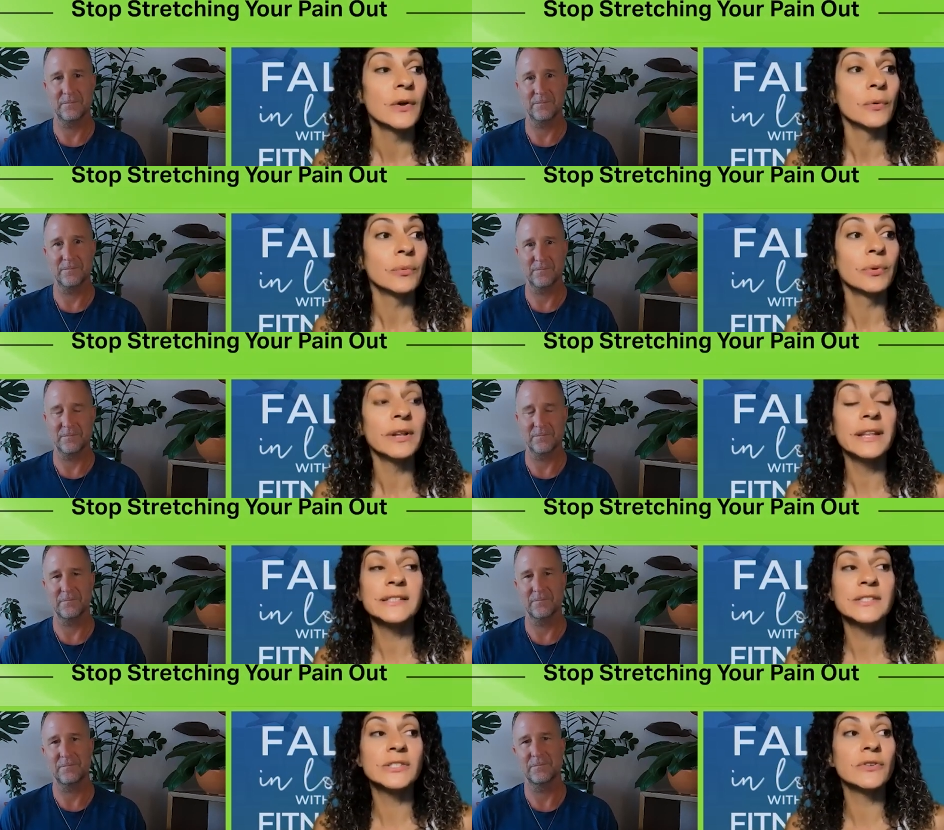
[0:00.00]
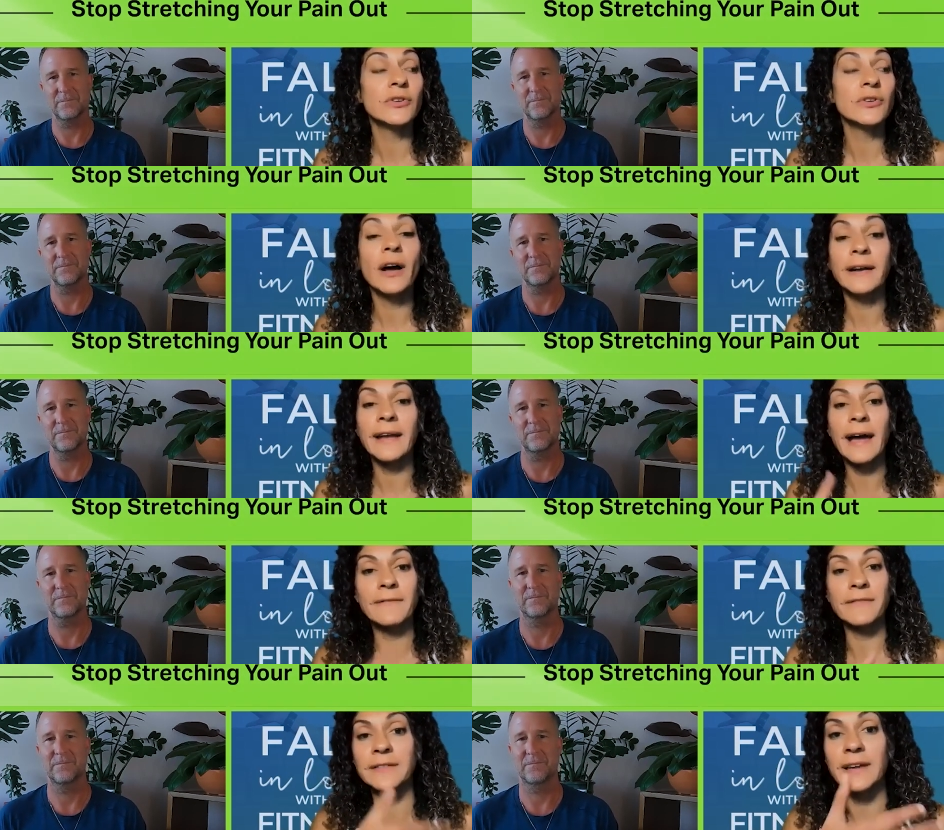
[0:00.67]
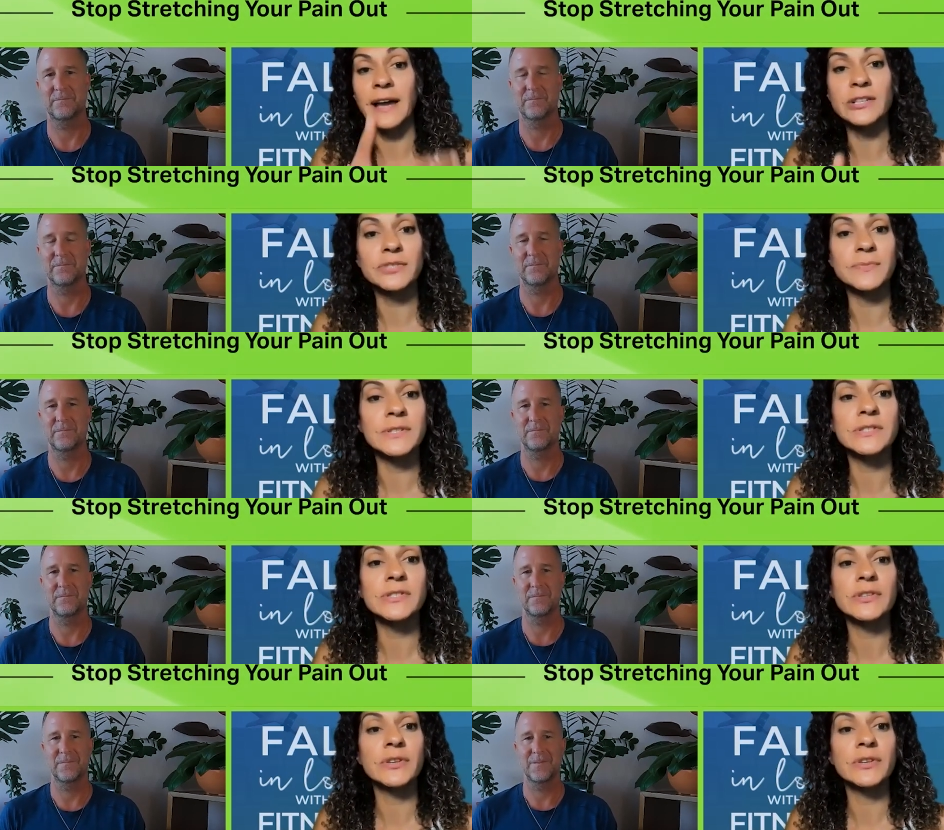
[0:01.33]
Speaker 1: really to not have
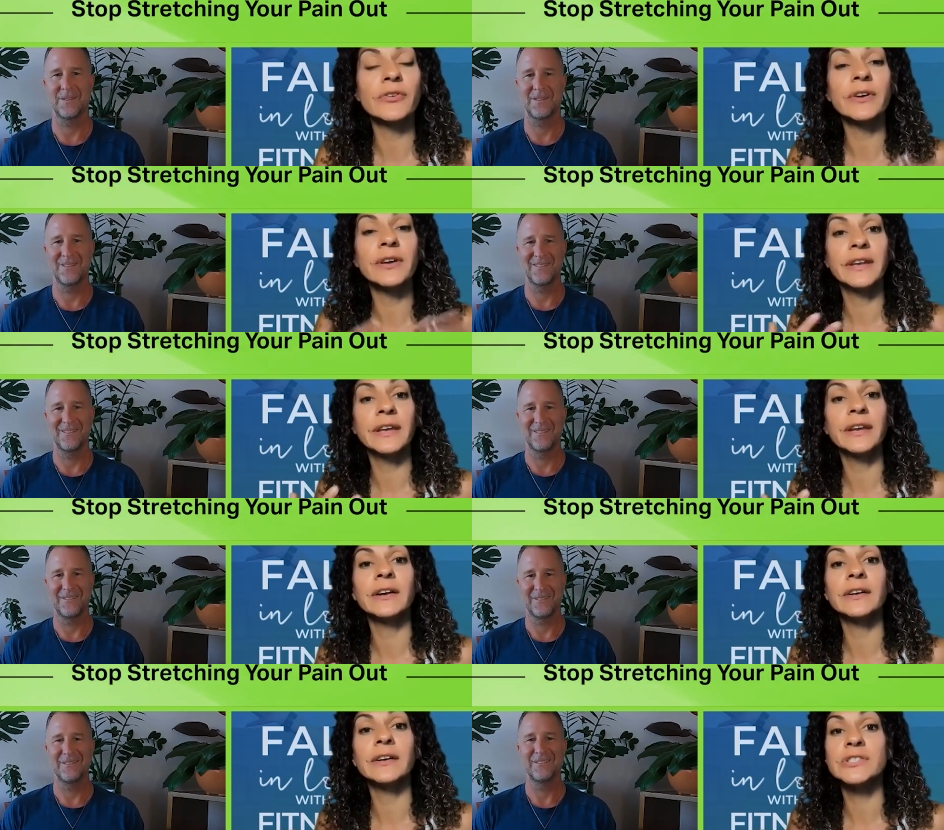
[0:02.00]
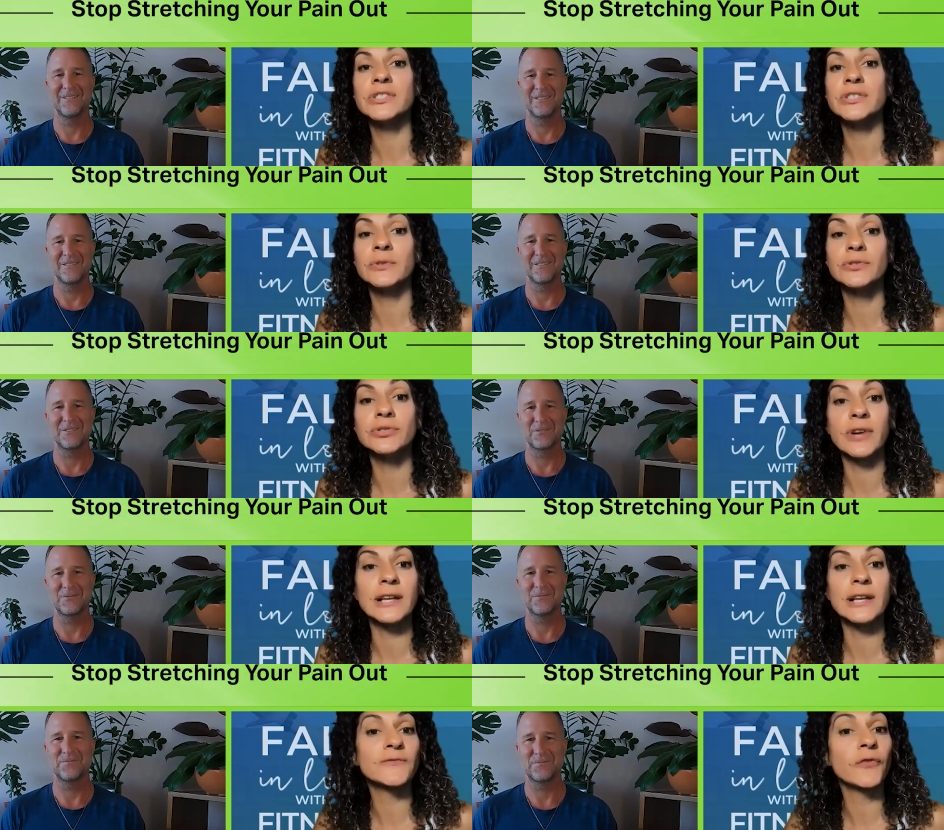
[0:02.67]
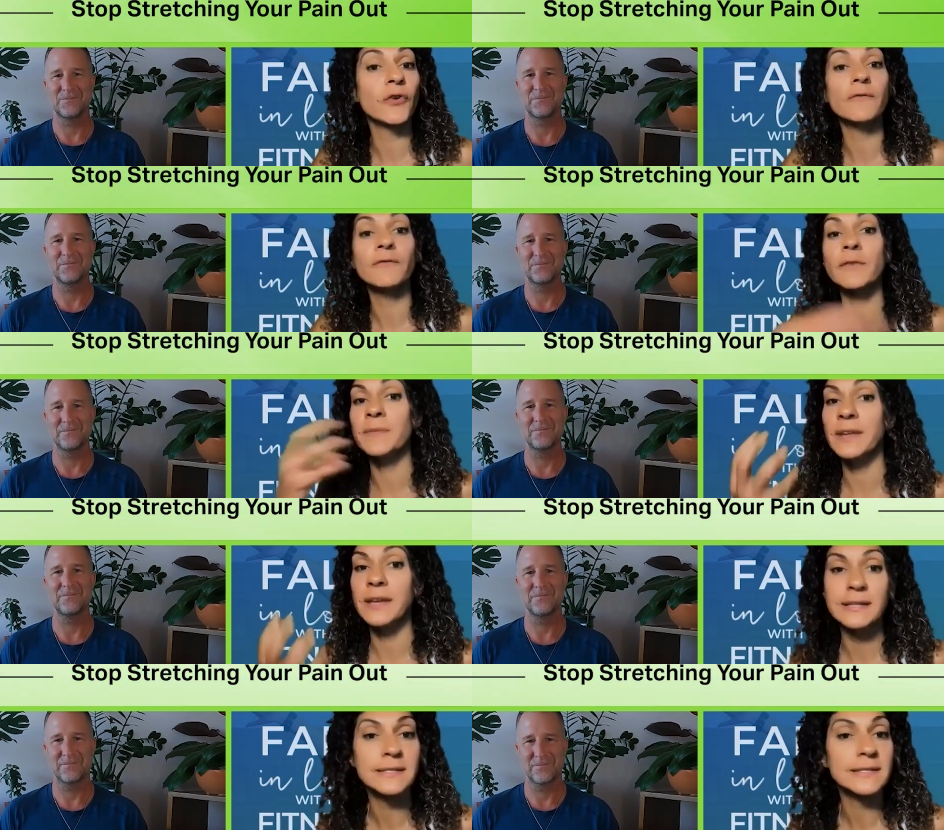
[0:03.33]
attachments you're here to transform from
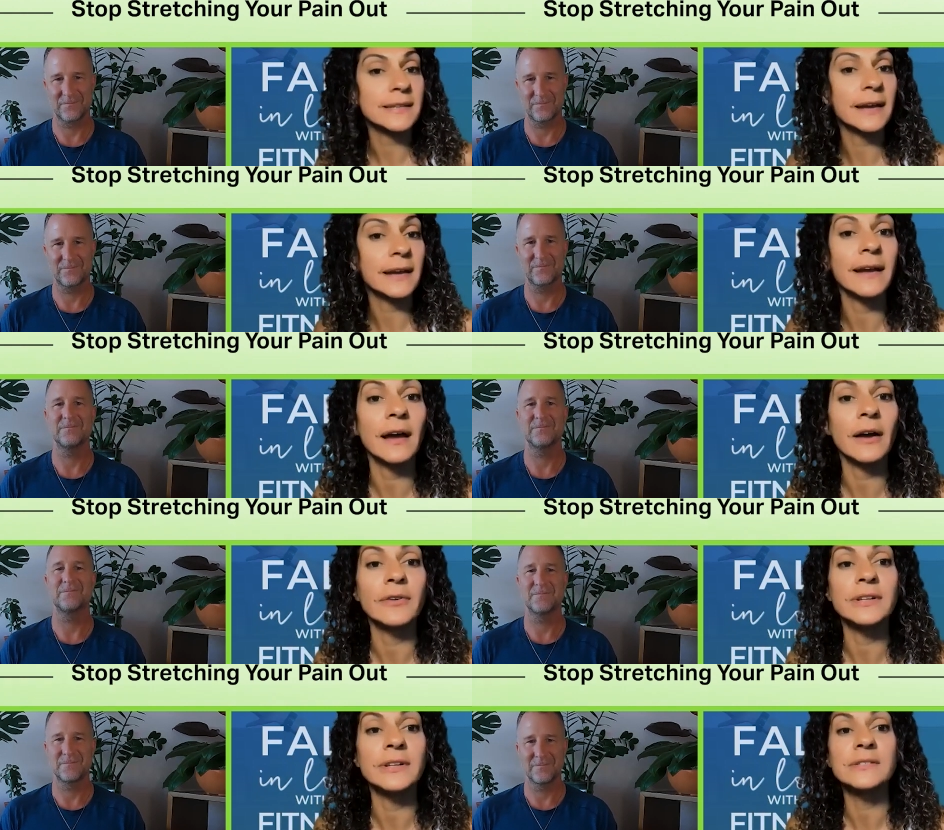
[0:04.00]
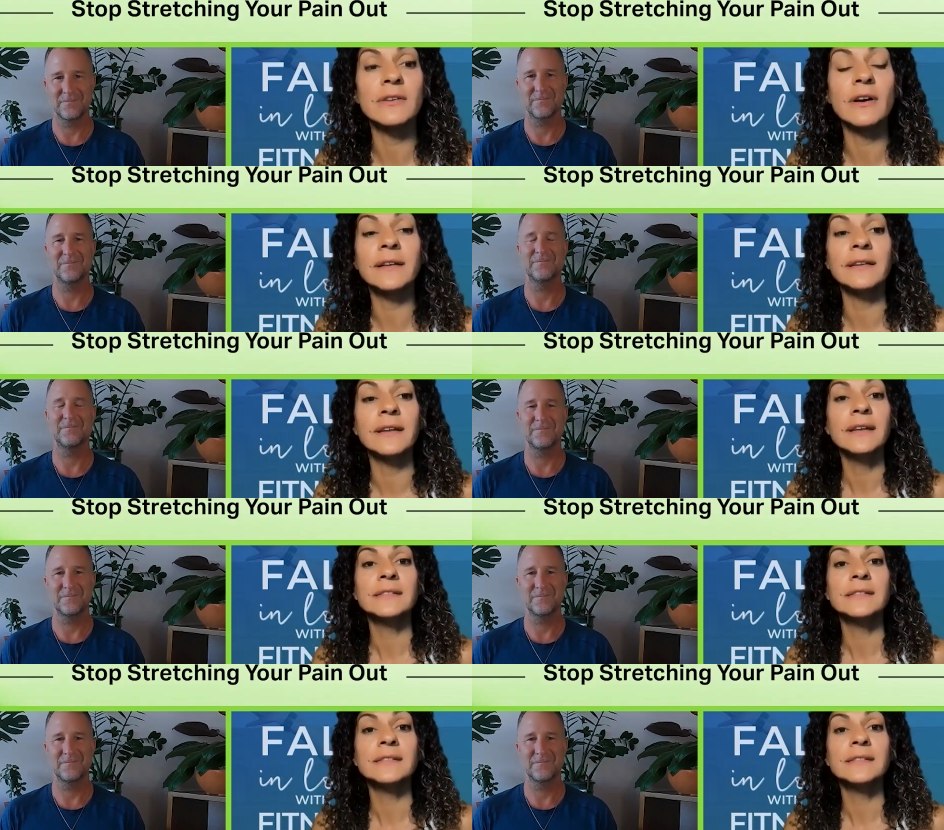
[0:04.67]
the inside out it's not